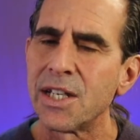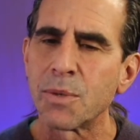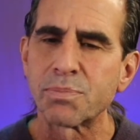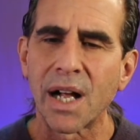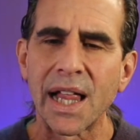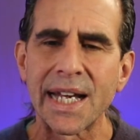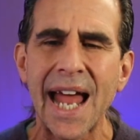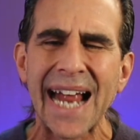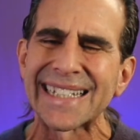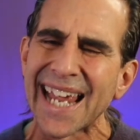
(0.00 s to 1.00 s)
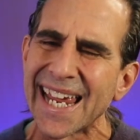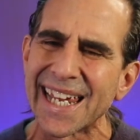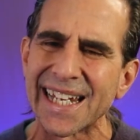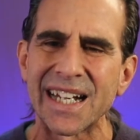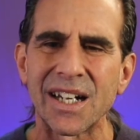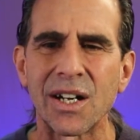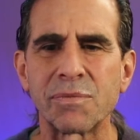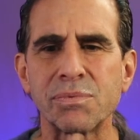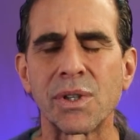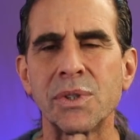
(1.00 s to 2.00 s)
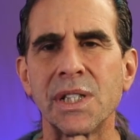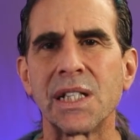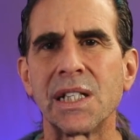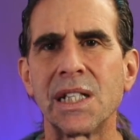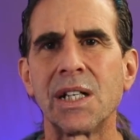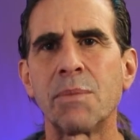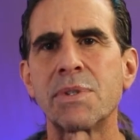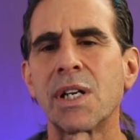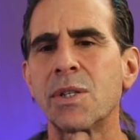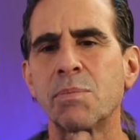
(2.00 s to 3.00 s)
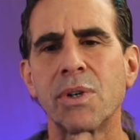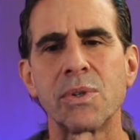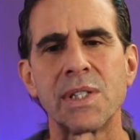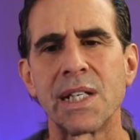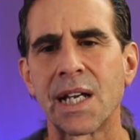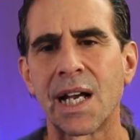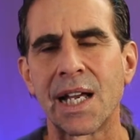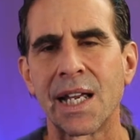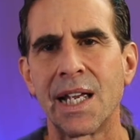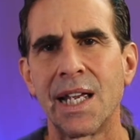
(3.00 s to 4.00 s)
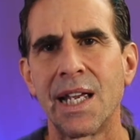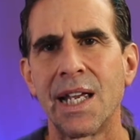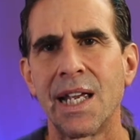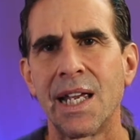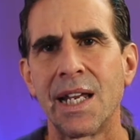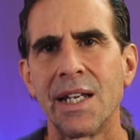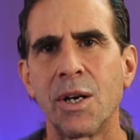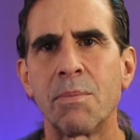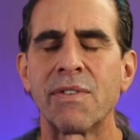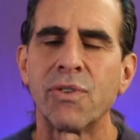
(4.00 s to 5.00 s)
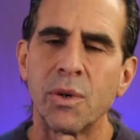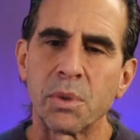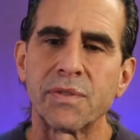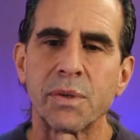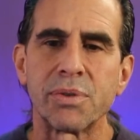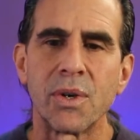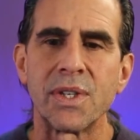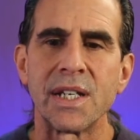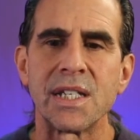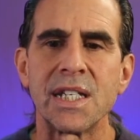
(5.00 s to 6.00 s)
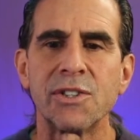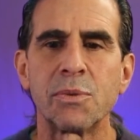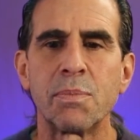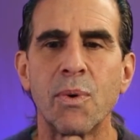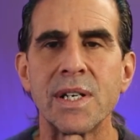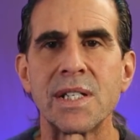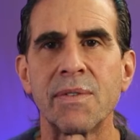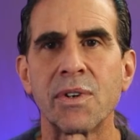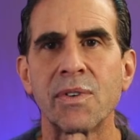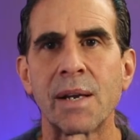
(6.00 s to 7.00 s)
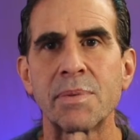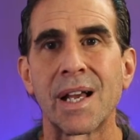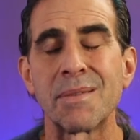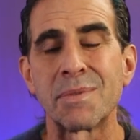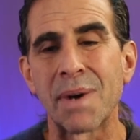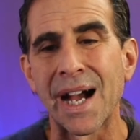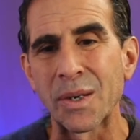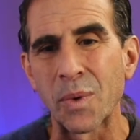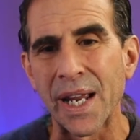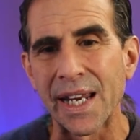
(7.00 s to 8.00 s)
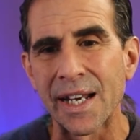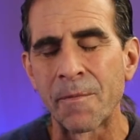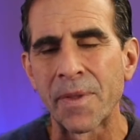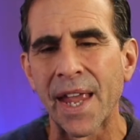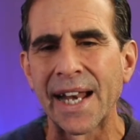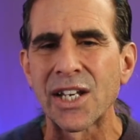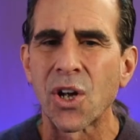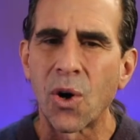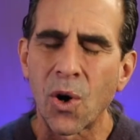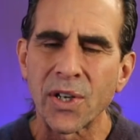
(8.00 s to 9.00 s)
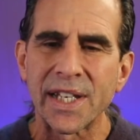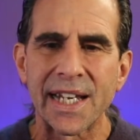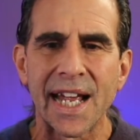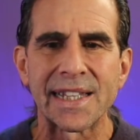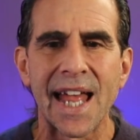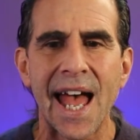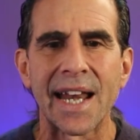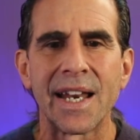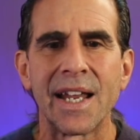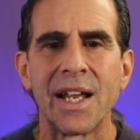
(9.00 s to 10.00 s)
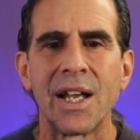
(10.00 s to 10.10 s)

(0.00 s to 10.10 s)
you're probably not taking in enough protein. I'm such a protein guy. My formula for protein is 0.7 grams times body weight. And it's hard to get that